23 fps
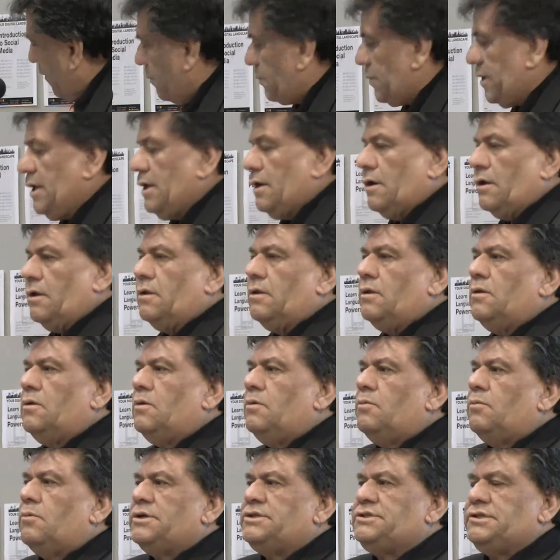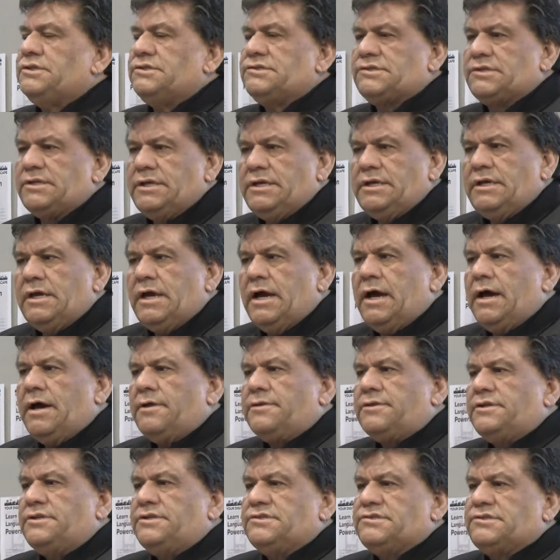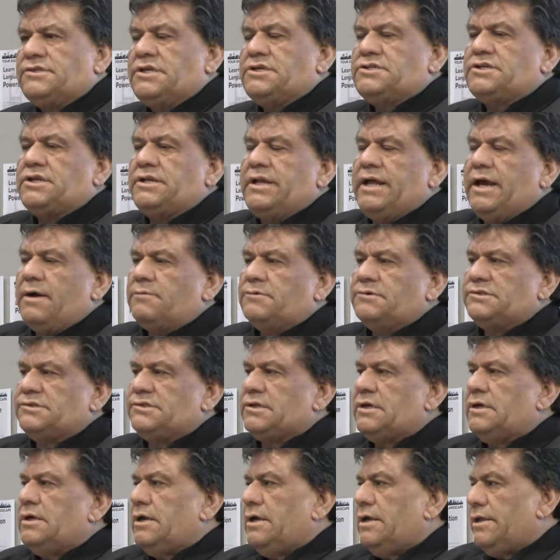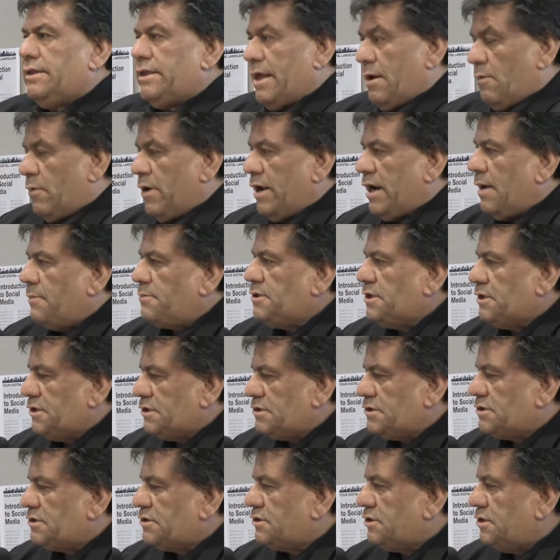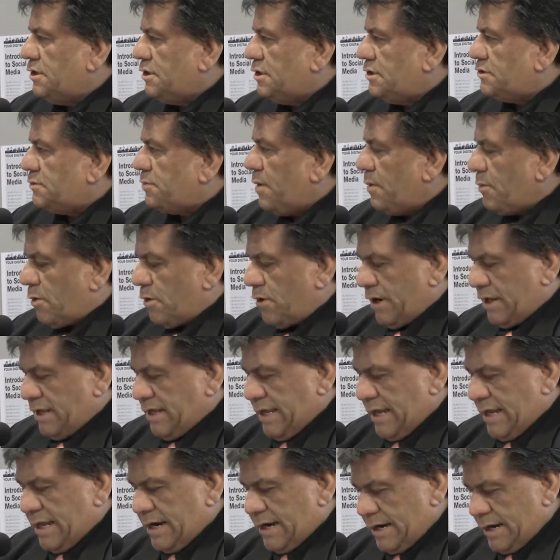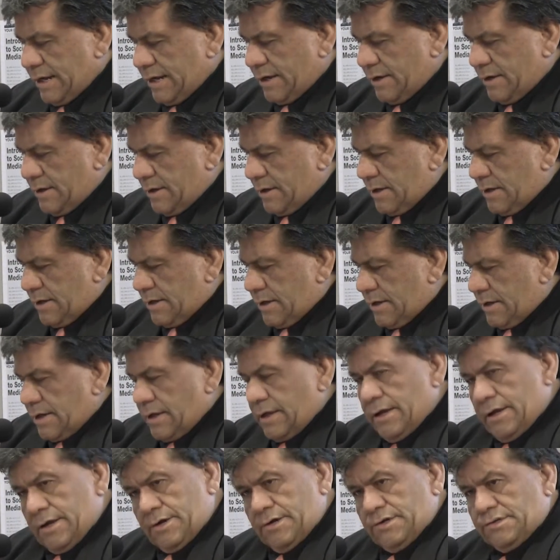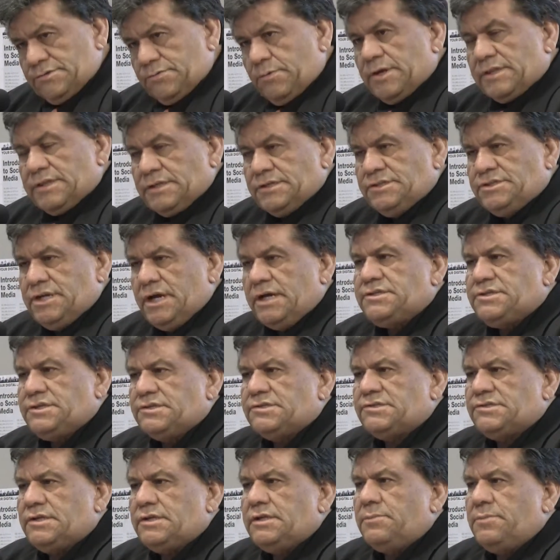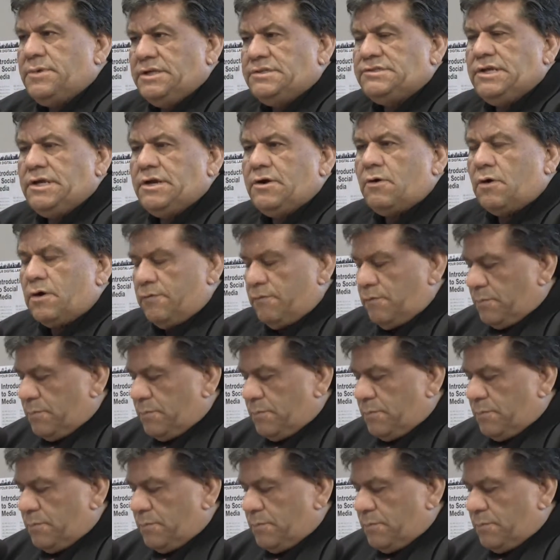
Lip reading: Appeal, which is the decision that went up to the Supreme Court of Canada, here's what the judges in the BC Court of